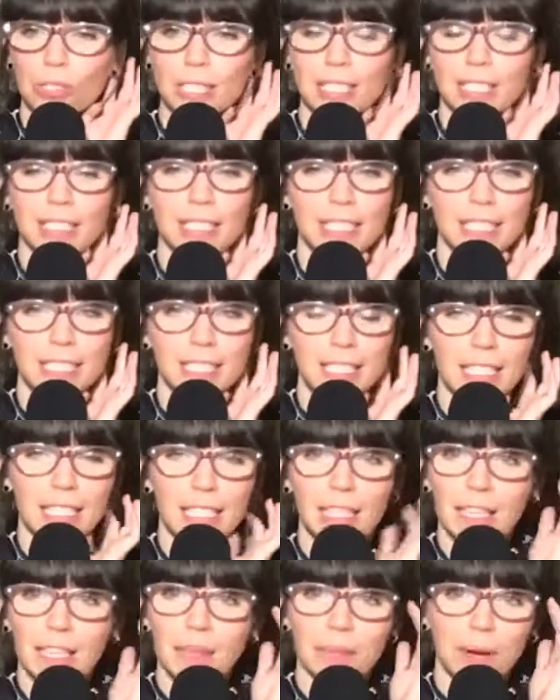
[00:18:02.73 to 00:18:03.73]
And
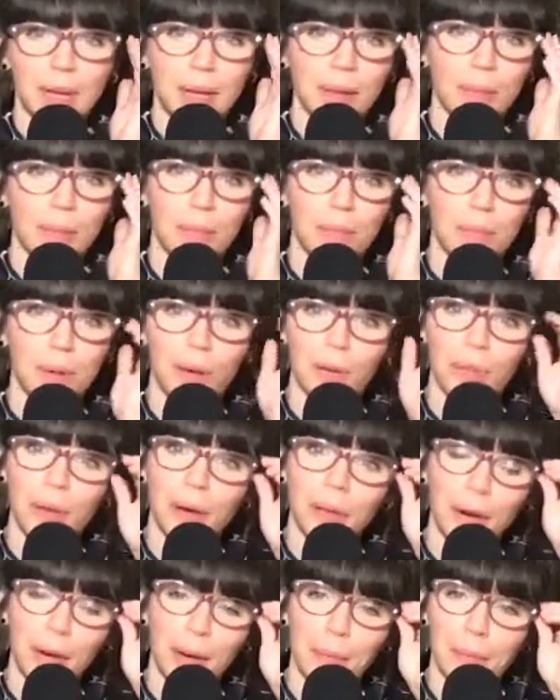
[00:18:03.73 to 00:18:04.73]
both
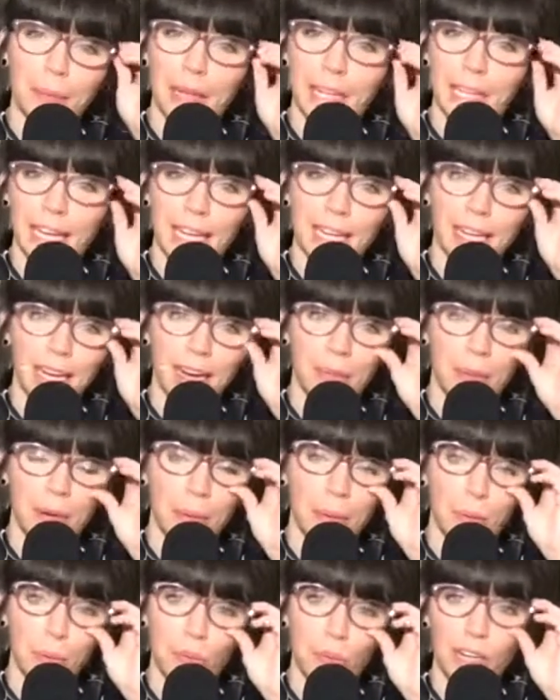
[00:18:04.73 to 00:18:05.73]
my mom and my dad and
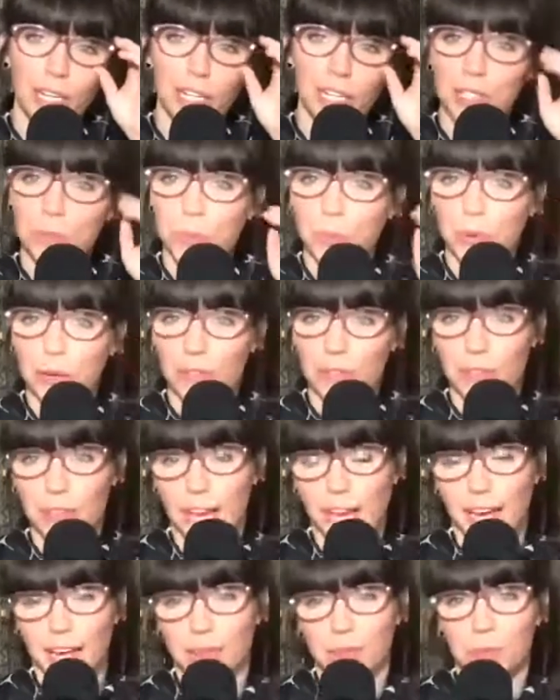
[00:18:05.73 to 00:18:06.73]
everybody were very supportive of
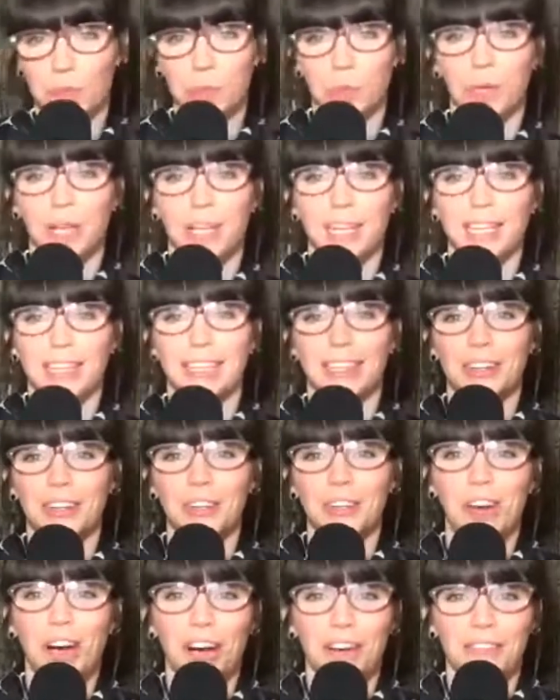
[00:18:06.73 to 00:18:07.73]
that and was playing in little
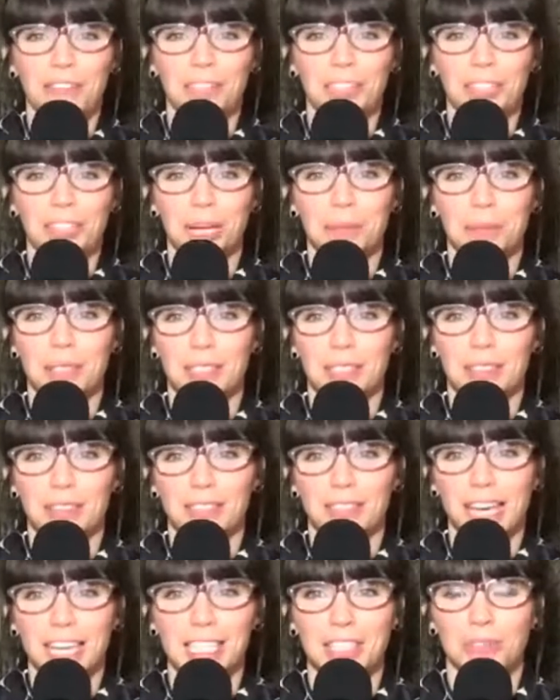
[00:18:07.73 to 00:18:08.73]
coffee shops in
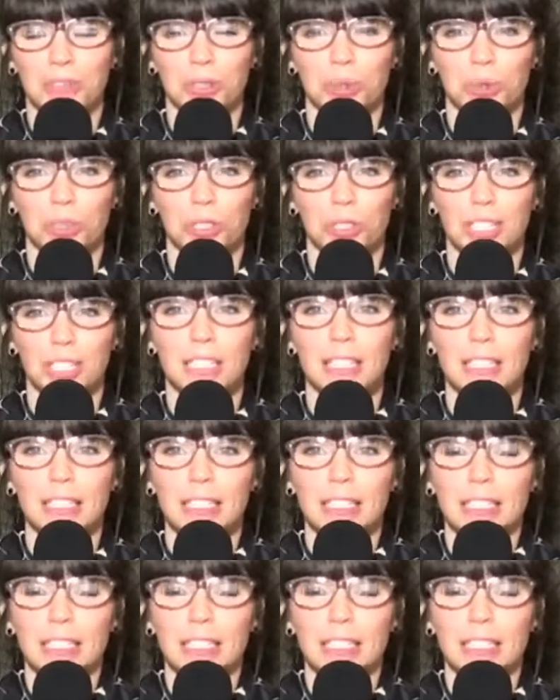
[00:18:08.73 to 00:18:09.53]
Gainesville, Georgia.